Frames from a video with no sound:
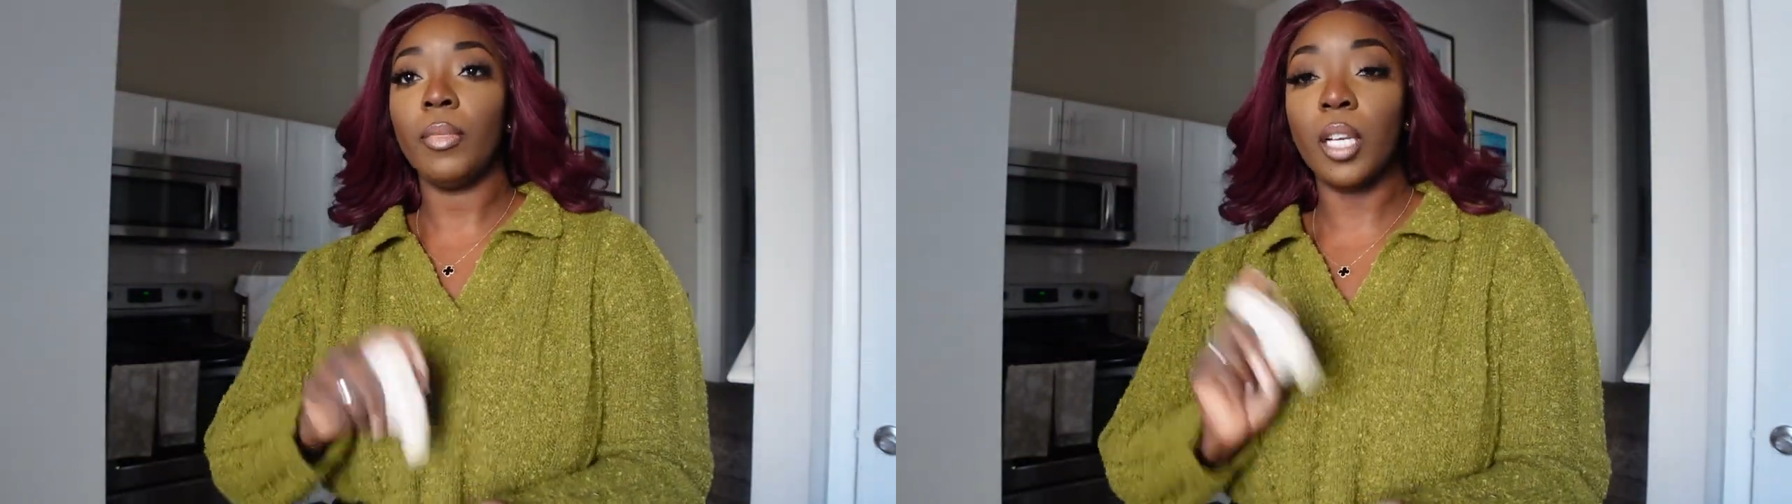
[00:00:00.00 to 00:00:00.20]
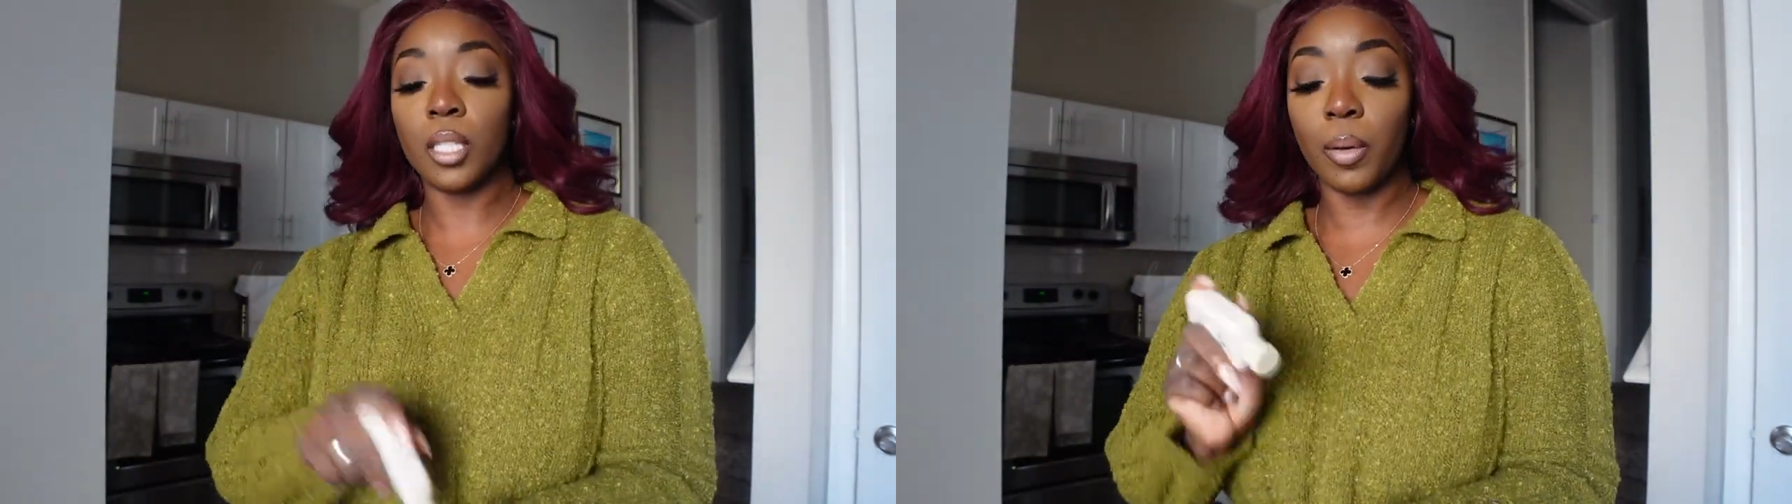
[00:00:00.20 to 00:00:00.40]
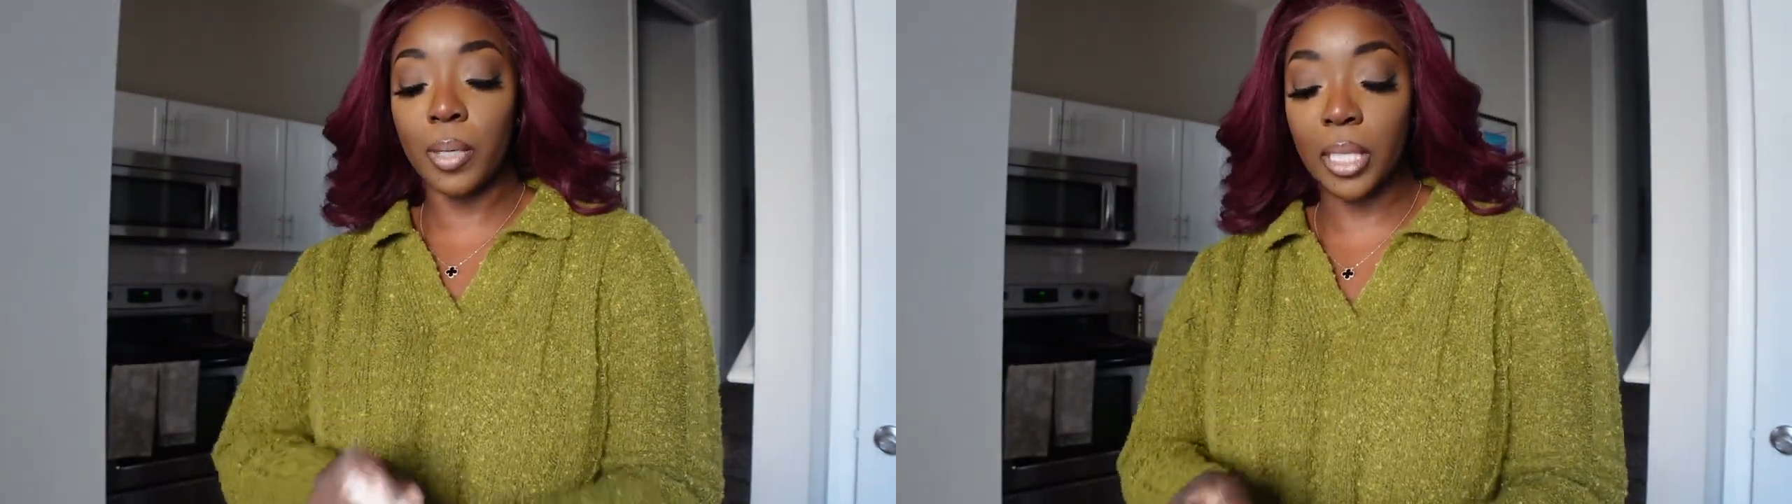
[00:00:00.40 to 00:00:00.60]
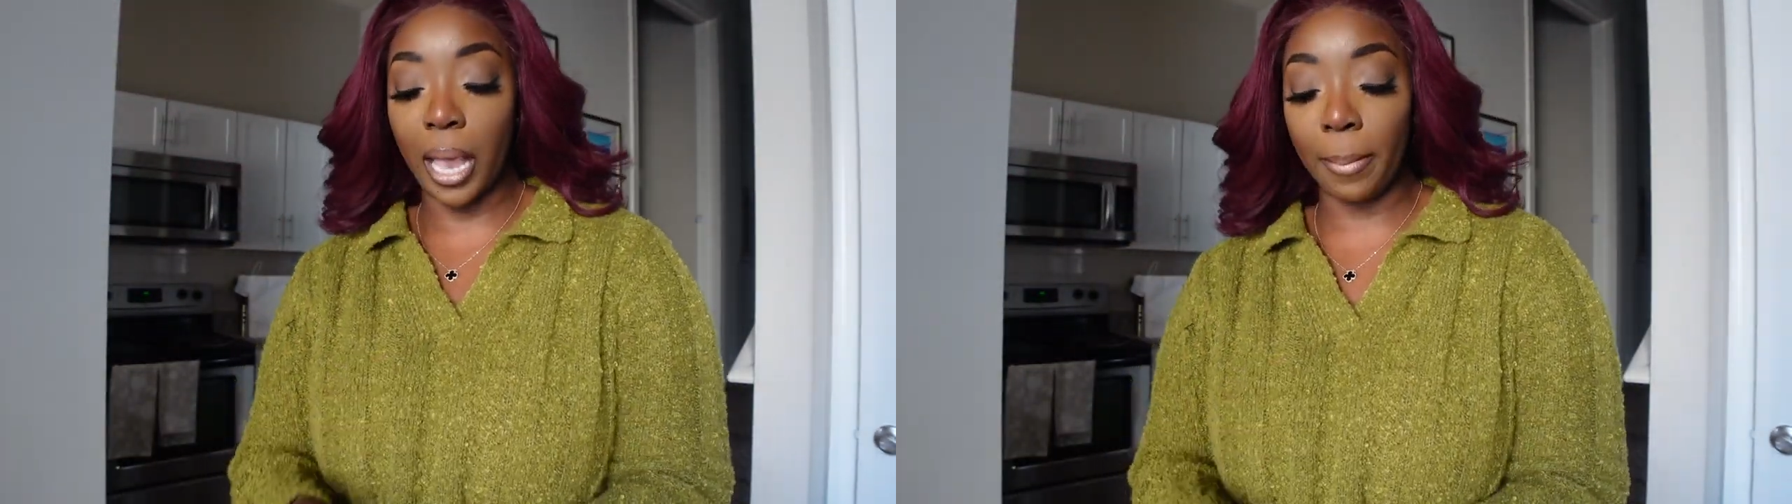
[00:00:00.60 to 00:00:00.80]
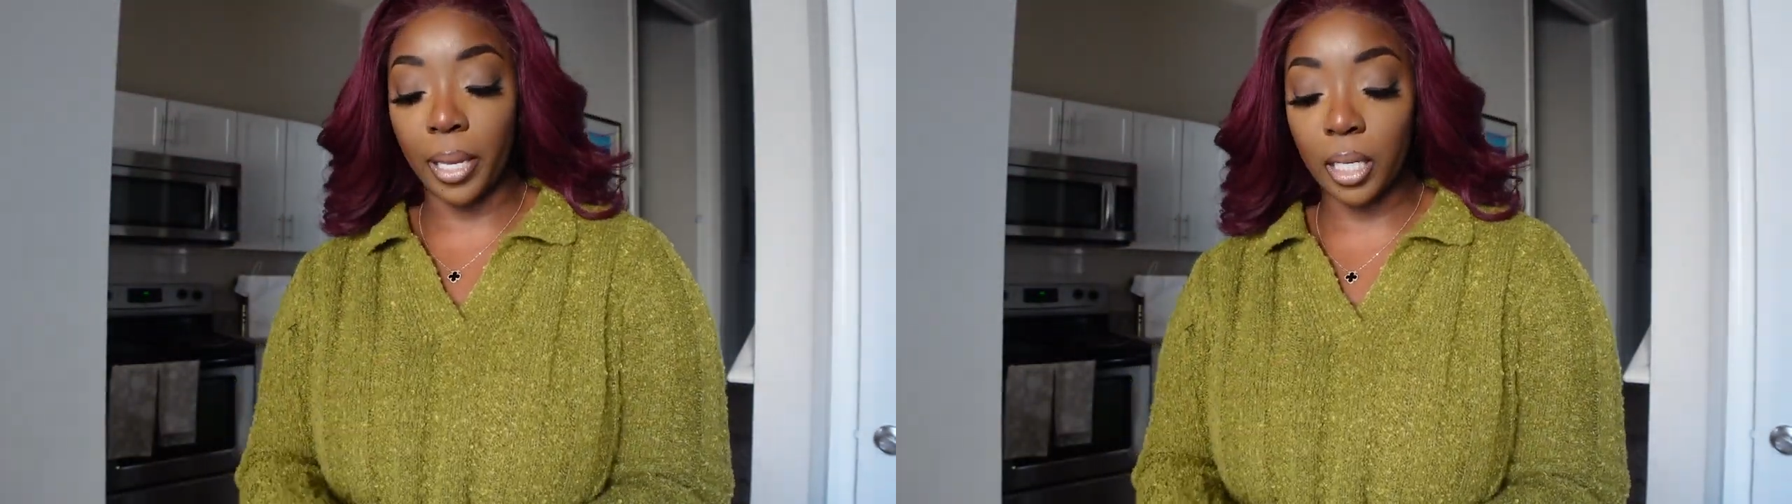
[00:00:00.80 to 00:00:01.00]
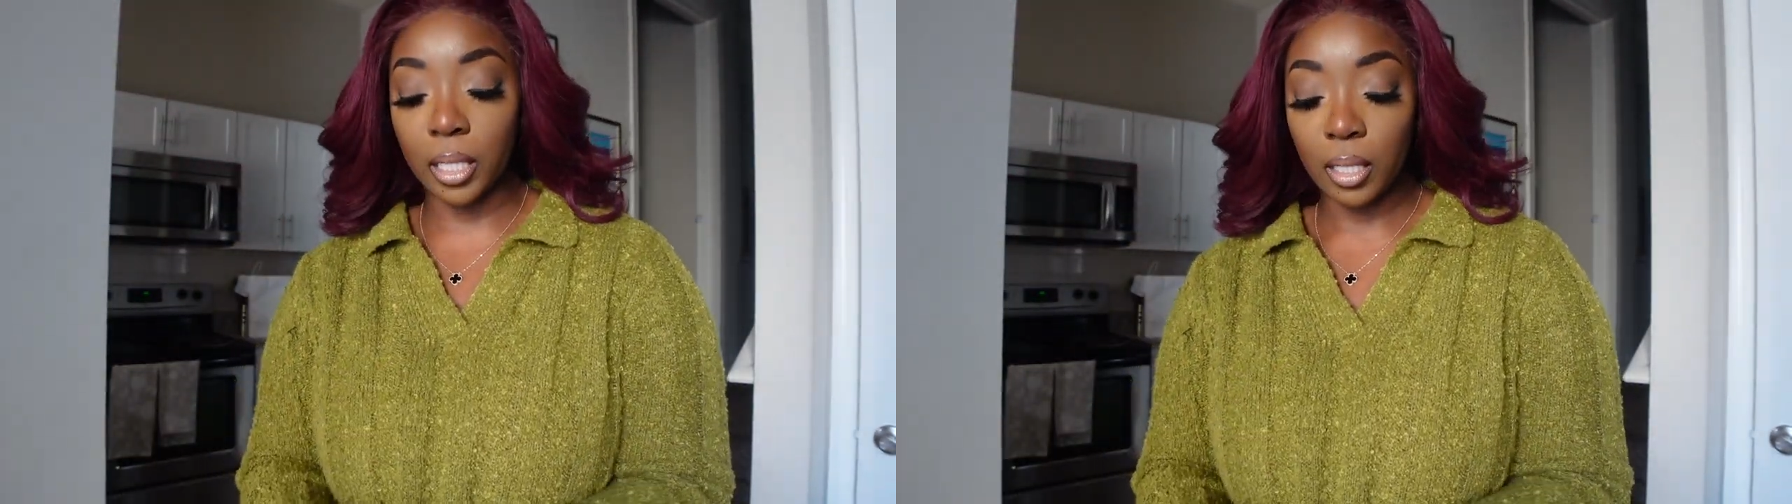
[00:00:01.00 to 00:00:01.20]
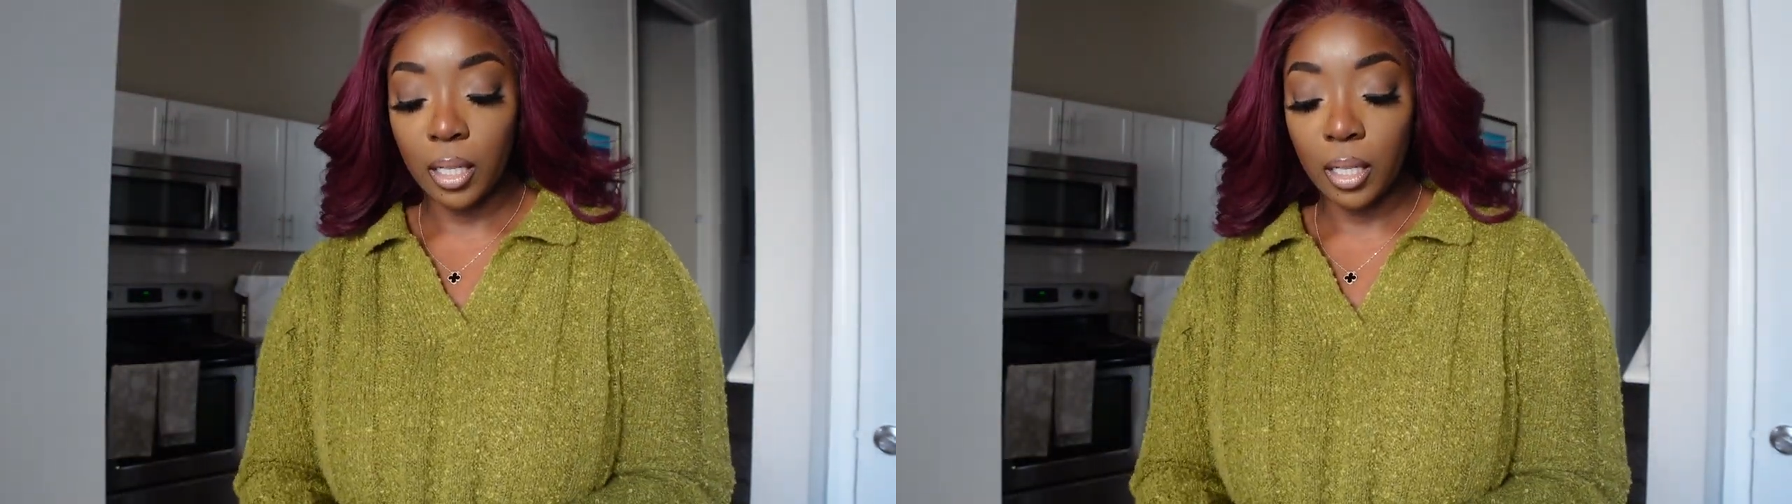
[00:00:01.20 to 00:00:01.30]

so what's happened?